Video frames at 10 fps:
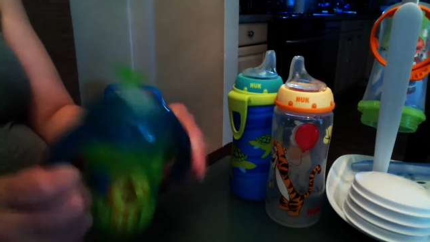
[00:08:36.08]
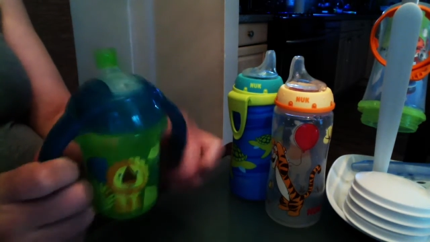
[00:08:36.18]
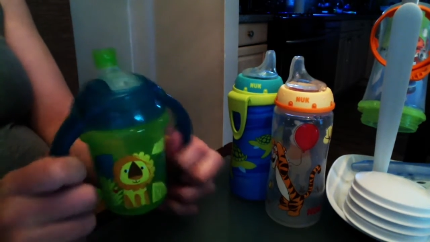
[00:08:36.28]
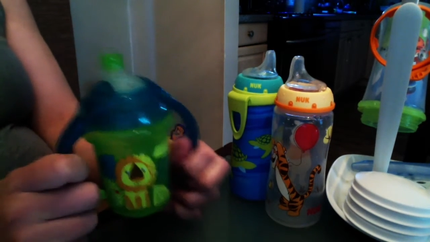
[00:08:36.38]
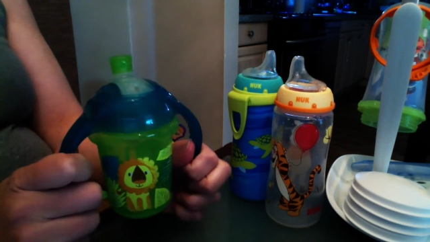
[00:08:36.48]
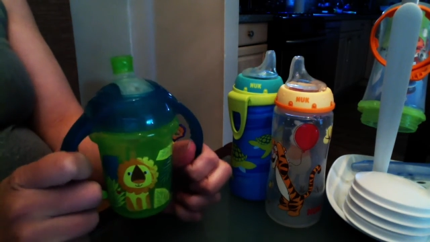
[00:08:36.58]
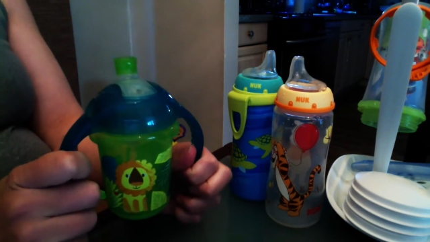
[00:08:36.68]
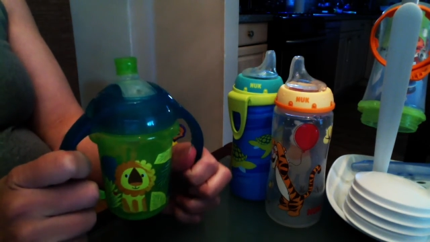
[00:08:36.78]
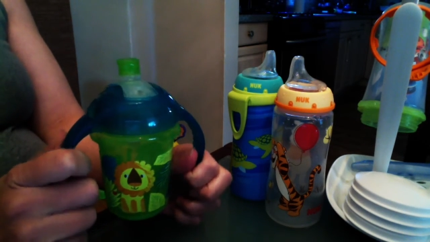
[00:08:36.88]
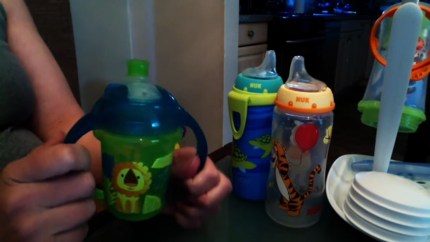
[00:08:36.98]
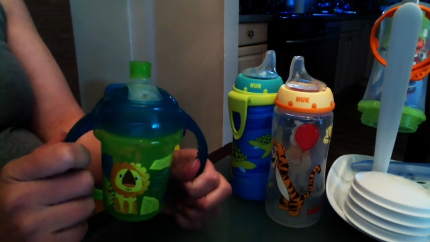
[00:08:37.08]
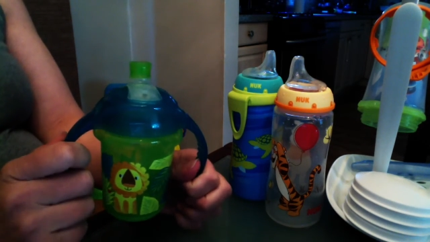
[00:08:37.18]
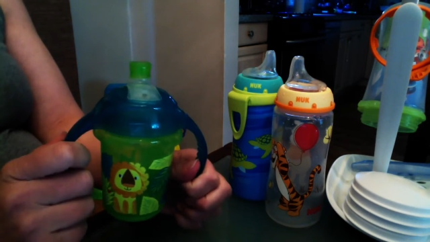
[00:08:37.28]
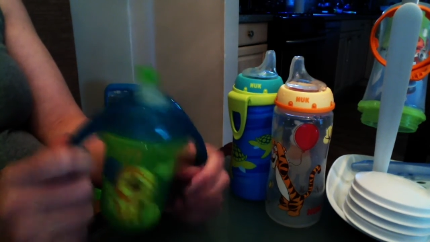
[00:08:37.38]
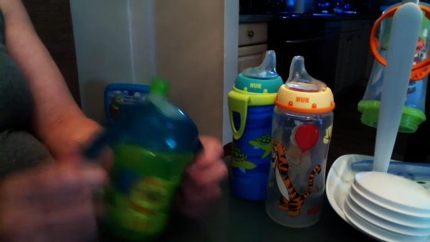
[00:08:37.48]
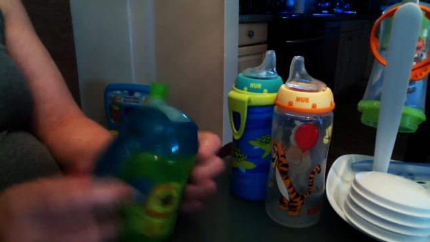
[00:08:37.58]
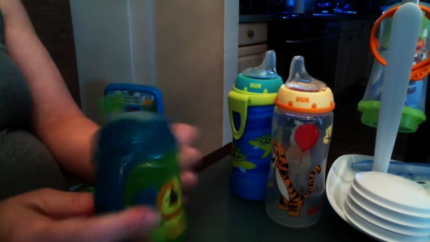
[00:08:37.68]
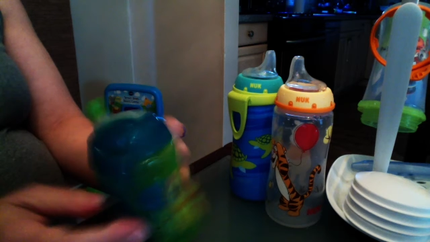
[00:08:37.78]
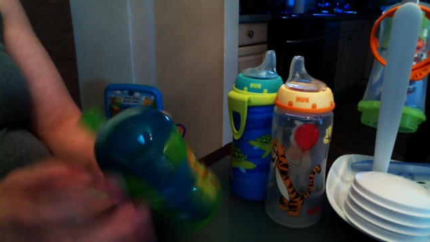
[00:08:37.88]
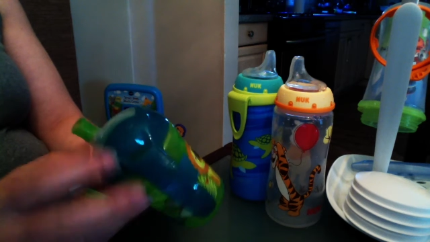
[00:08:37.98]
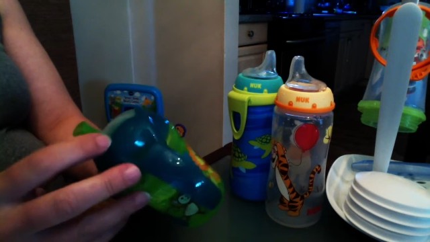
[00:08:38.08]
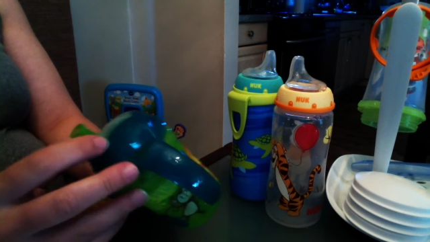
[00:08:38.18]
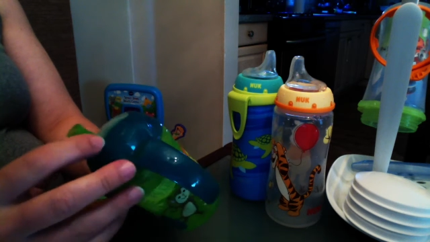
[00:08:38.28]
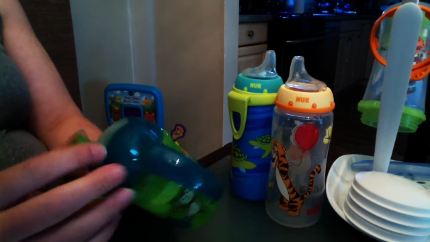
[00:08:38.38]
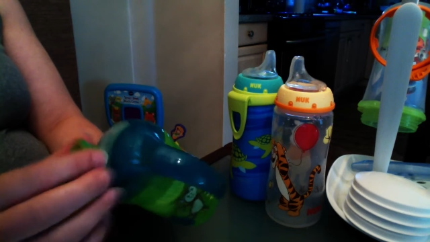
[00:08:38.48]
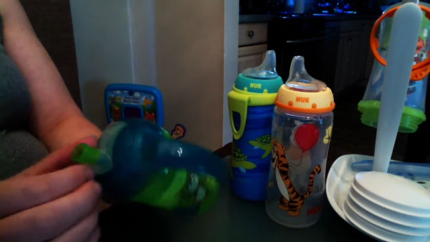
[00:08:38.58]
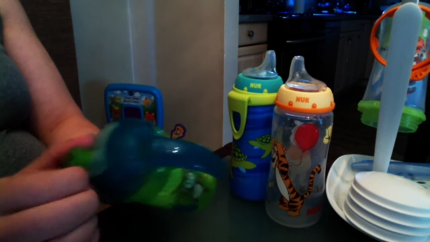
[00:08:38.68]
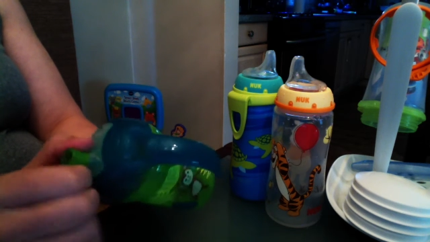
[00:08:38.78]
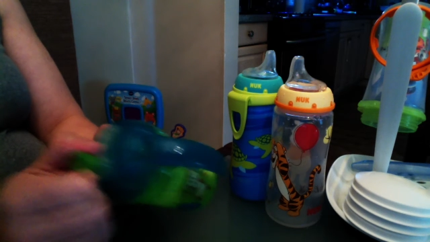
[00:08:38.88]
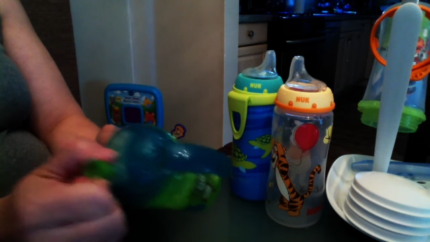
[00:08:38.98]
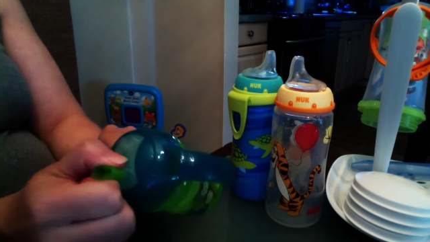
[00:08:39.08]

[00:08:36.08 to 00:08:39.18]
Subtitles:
(no speaker visible)